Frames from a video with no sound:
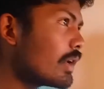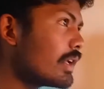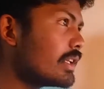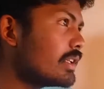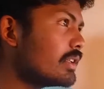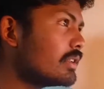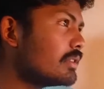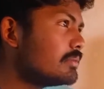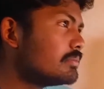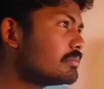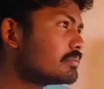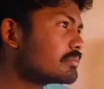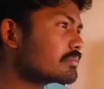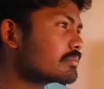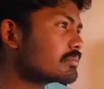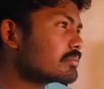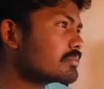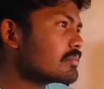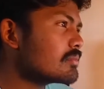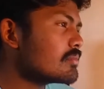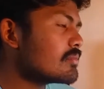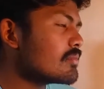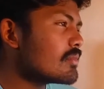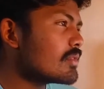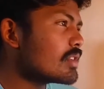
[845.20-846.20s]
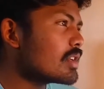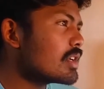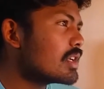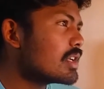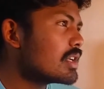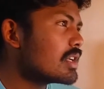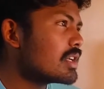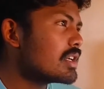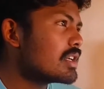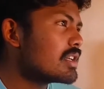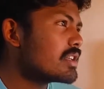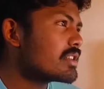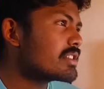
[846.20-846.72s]
Alright.
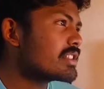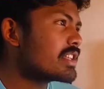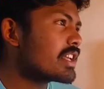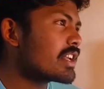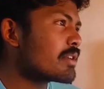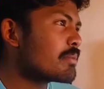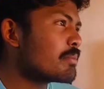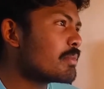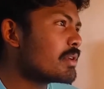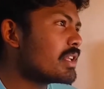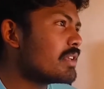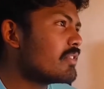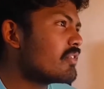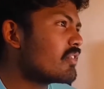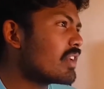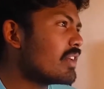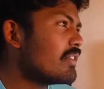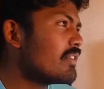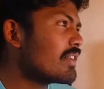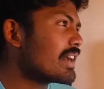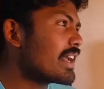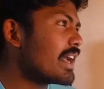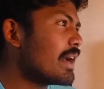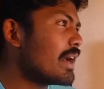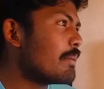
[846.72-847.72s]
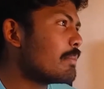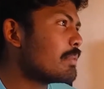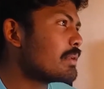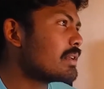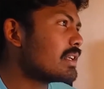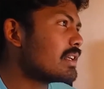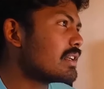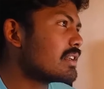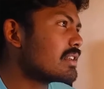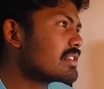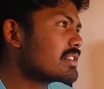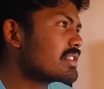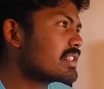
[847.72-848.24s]
Ceremony Flower
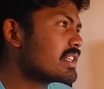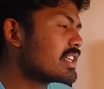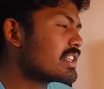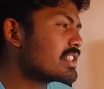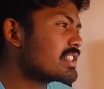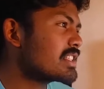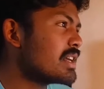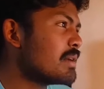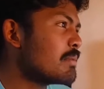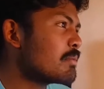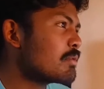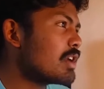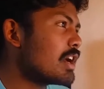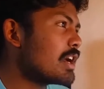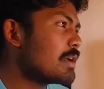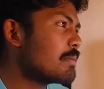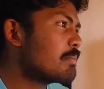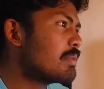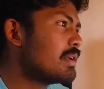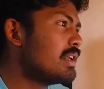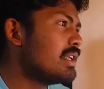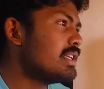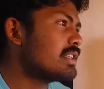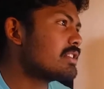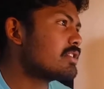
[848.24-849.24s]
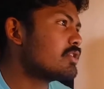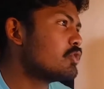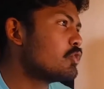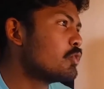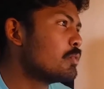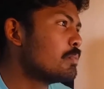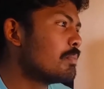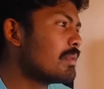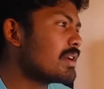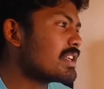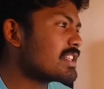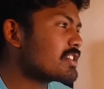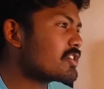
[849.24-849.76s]
Capital. Sir Samurai, please,
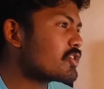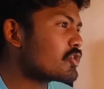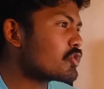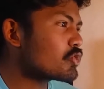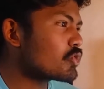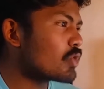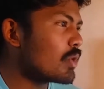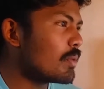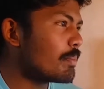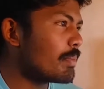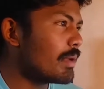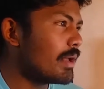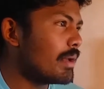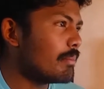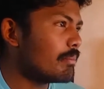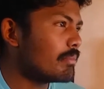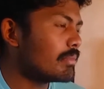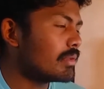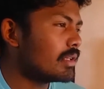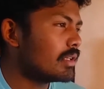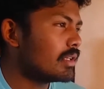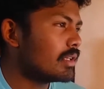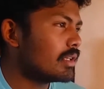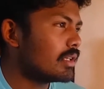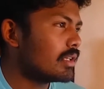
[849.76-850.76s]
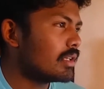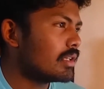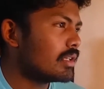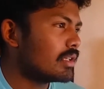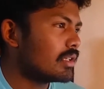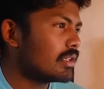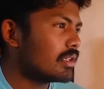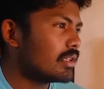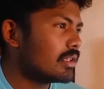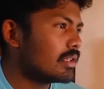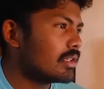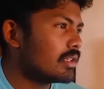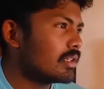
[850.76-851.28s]
you must stop him.
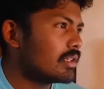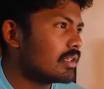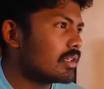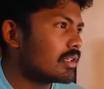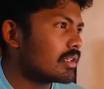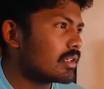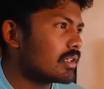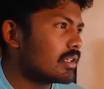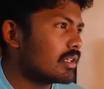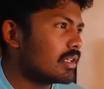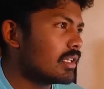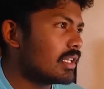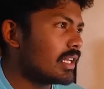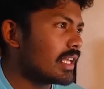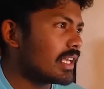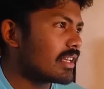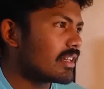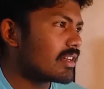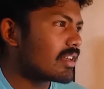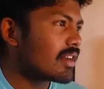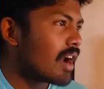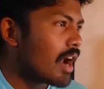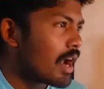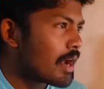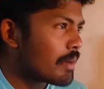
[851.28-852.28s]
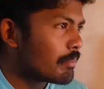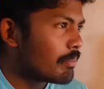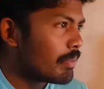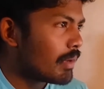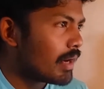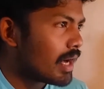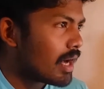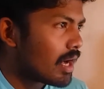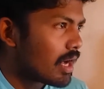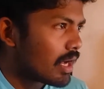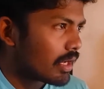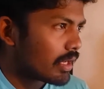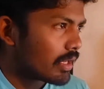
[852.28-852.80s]
Like
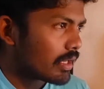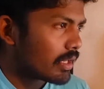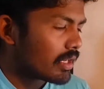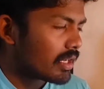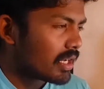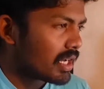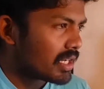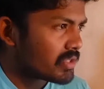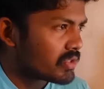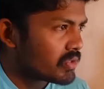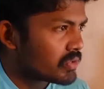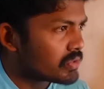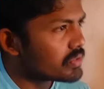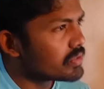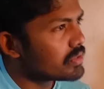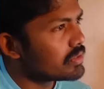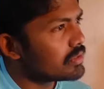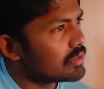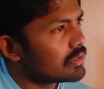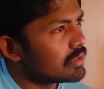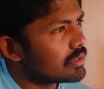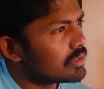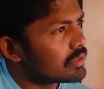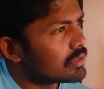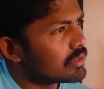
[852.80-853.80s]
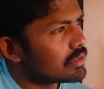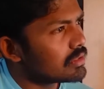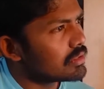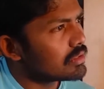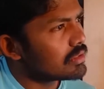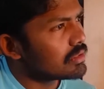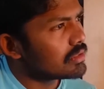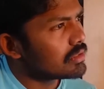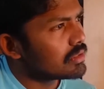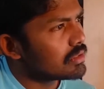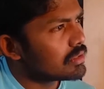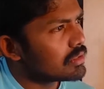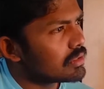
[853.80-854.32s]
Grandpa Katutsu
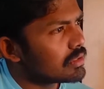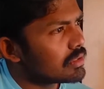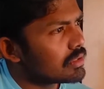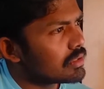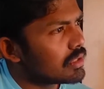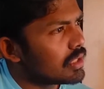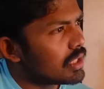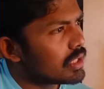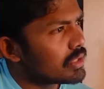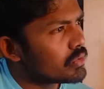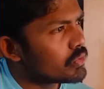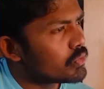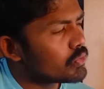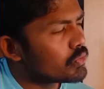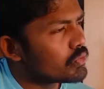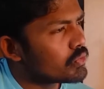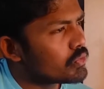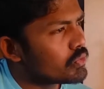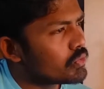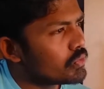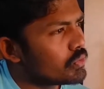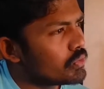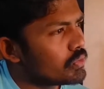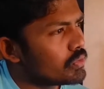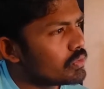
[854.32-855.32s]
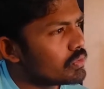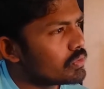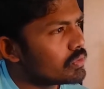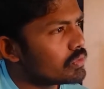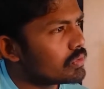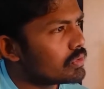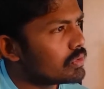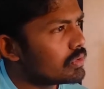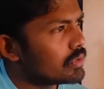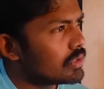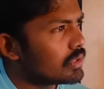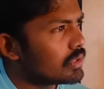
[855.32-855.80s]
Katusu.